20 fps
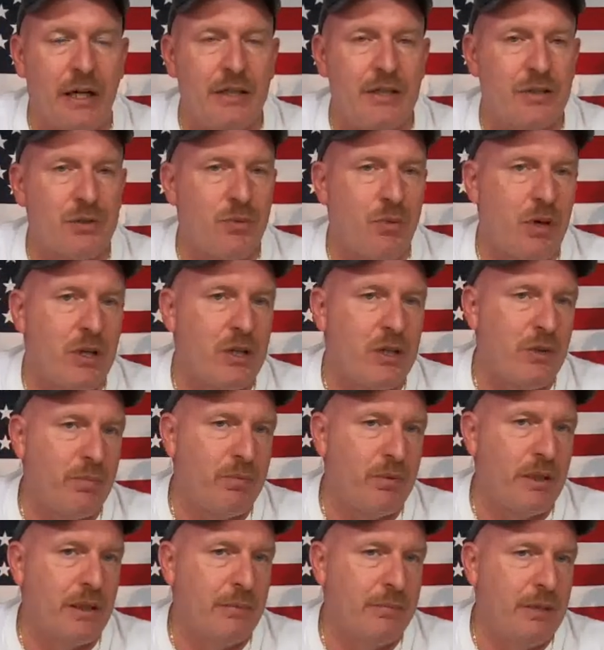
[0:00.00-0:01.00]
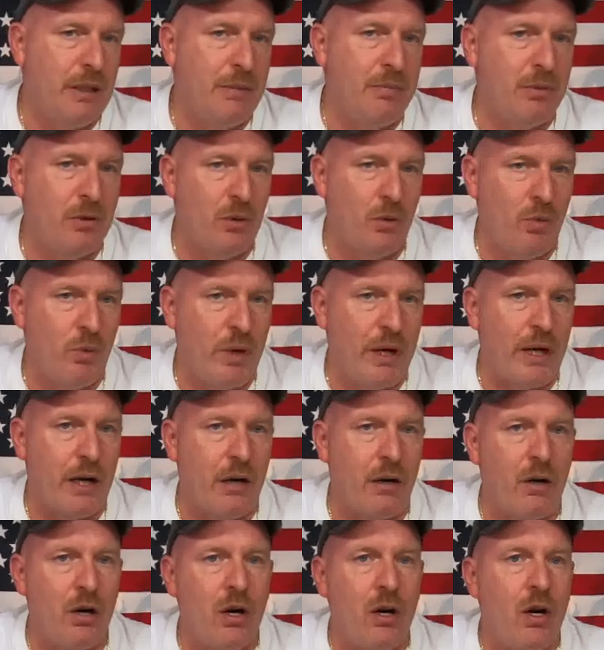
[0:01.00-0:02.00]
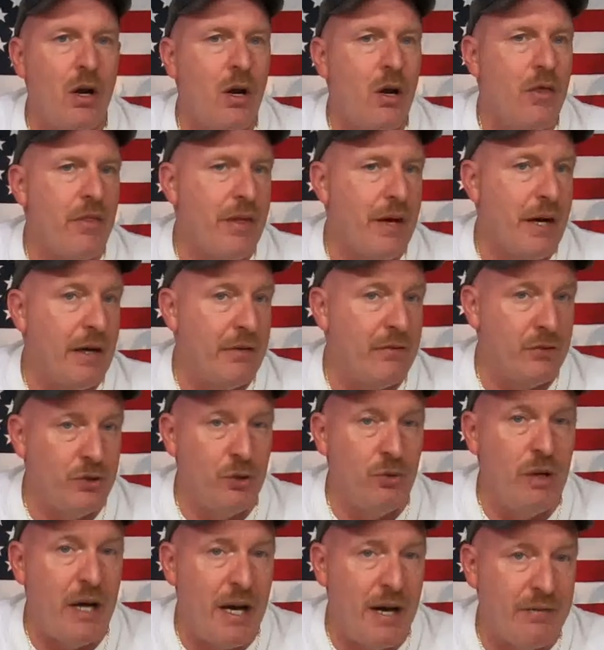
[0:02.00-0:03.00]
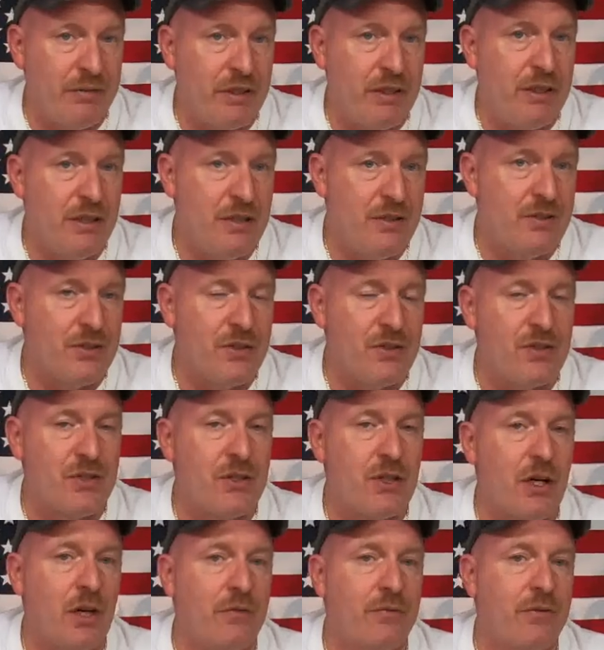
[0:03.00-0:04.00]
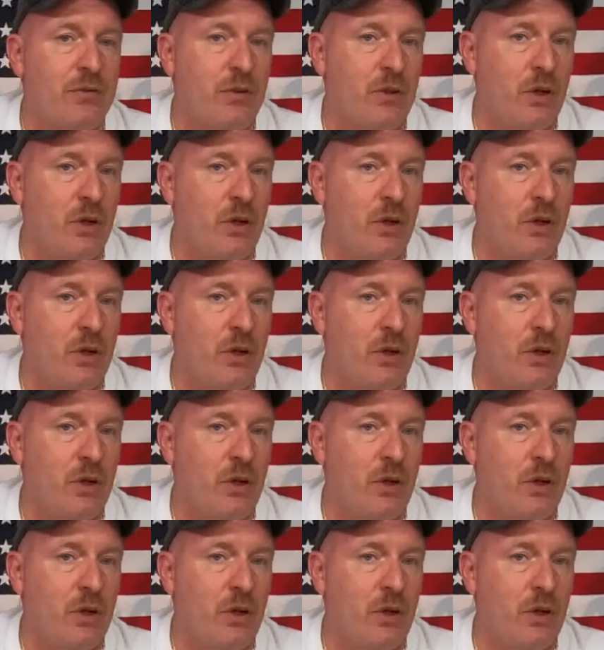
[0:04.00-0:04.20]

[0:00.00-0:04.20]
I just wanted to bring people aware that do have kids and stuff.